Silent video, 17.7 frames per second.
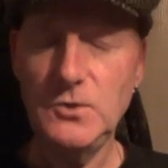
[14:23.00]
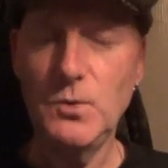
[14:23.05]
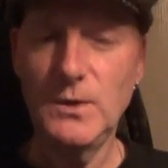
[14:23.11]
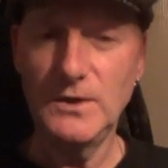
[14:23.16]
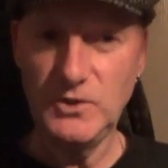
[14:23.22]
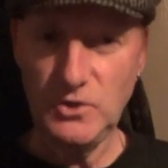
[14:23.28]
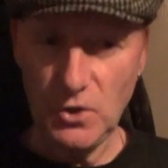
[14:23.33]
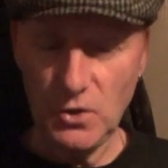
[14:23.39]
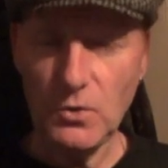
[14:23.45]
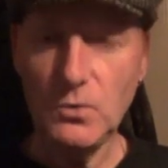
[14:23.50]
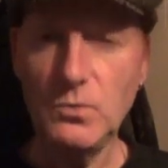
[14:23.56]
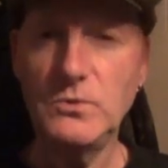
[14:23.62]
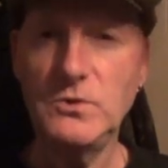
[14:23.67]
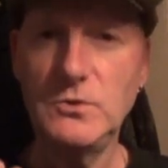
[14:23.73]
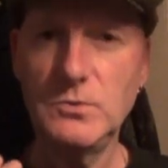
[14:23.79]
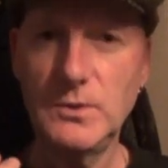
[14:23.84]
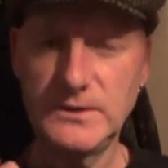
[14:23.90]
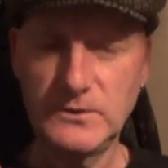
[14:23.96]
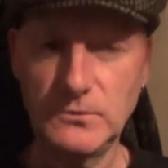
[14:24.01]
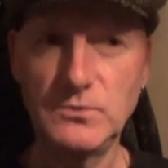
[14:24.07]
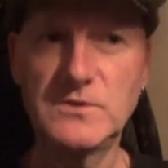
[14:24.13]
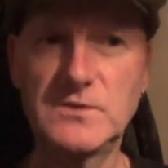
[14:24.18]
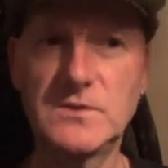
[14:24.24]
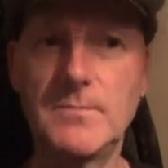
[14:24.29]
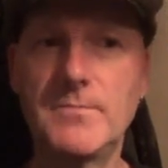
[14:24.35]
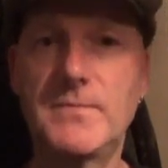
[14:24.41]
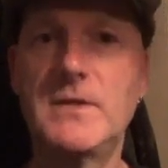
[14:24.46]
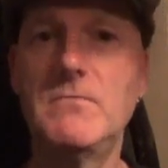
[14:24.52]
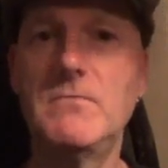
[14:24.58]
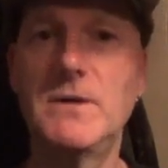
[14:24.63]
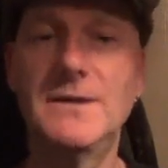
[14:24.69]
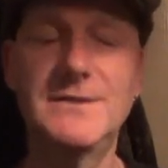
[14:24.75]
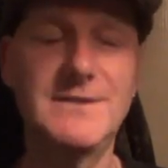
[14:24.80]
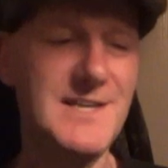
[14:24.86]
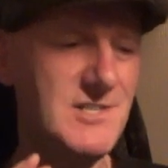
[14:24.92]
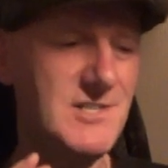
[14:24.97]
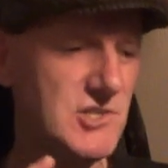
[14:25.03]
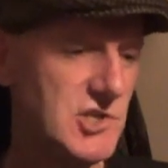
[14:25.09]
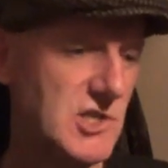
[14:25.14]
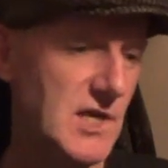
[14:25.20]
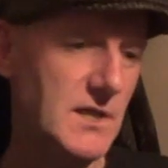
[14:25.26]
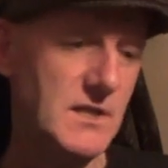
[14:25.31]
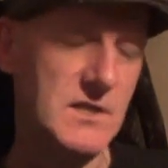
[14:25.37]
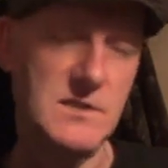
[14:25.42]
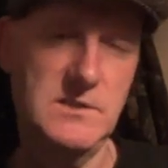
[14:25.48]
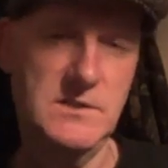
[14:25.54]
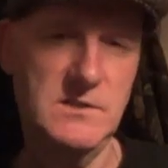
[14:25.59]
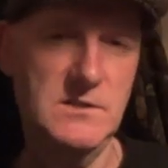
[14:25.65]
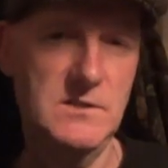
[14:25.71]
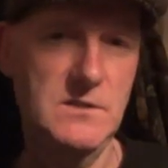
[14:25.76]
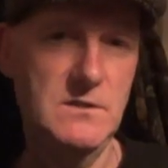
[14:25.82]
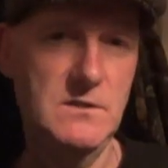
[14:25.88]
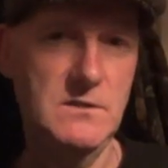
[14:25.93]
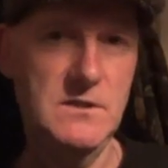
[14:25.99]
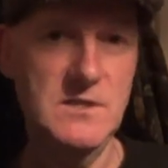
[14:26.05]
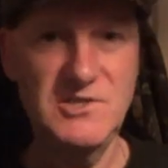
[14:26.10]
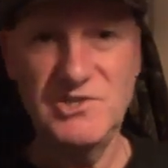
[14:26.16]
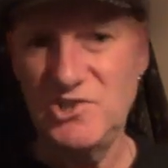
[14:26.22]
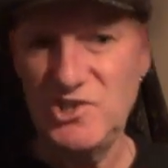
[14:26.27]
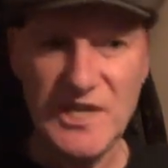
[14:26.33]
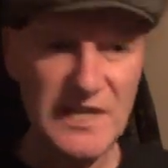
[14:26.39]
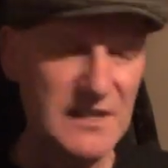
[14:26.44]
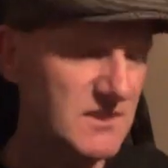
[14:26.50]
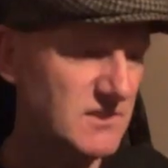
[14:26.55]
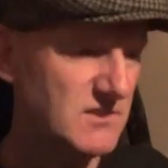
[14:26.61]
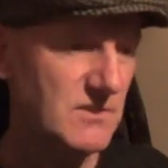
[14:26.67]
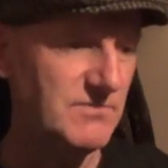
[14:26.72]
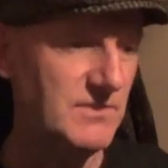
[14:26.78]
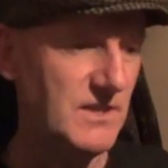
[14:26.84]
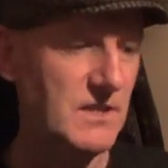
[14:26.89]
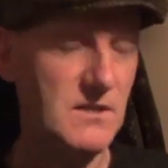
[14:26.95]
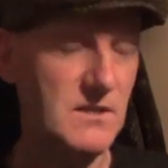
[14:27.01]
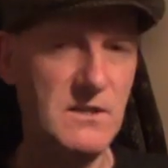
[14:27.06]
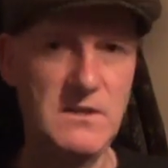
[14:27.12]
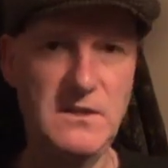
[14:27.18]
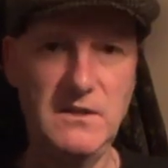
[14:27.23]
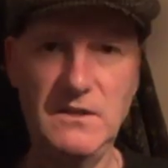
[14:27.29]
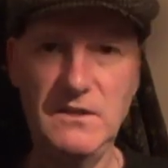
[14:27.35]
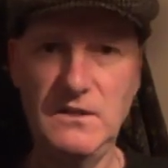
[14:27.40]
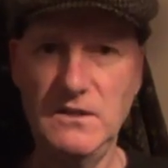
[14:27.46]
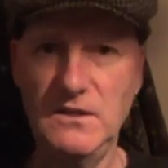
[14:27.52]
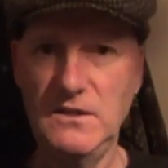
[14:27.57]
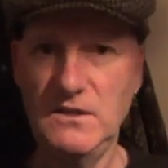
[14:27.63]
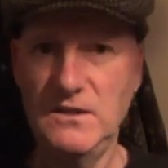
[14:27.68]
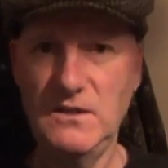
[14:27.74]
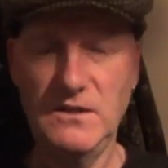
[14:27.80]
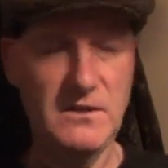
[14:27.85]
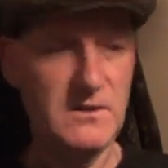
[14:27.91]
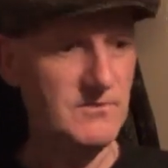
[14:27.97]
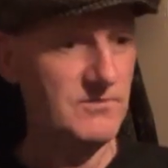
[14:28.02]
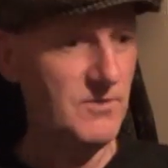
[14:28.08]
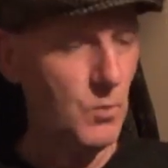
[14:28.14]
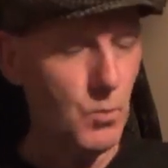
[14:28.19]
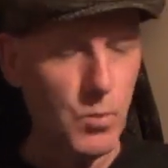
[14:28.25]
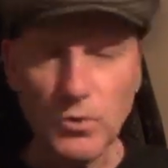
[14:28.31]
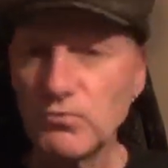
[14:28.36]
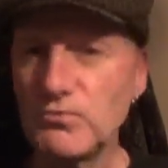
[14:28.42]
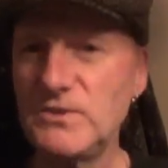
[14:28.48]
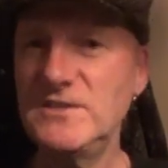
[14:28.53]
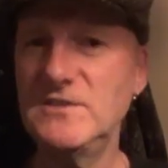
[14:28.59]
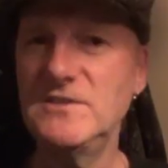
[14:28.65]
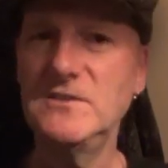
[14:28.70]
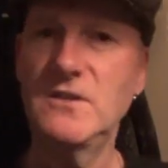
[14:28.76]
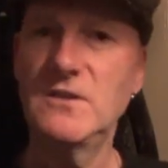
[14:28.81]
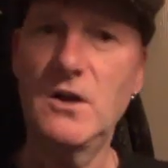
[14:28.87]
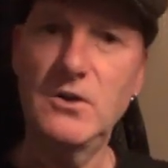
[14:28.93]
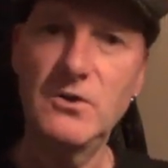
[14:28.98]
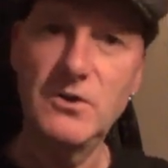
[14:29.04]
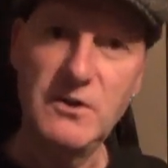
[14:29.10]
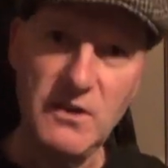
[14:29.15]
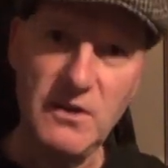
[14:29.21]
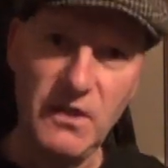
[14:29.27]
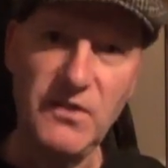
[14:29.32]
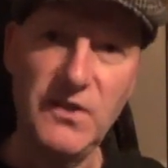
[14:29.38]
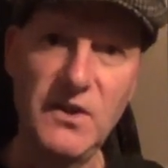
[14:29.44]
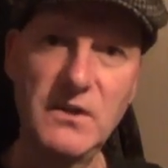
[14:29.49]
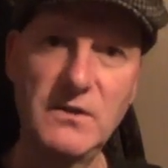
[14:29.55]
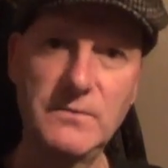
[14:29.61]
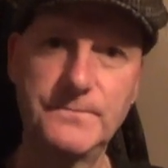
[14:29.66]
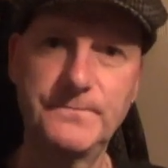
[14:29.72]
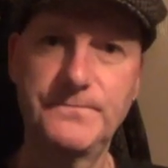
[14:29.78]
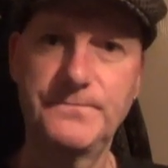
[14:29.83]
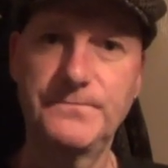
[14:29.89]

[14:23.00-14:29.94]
You know you are doing something right. They're jealous. They're jealous of you. For one reason or another.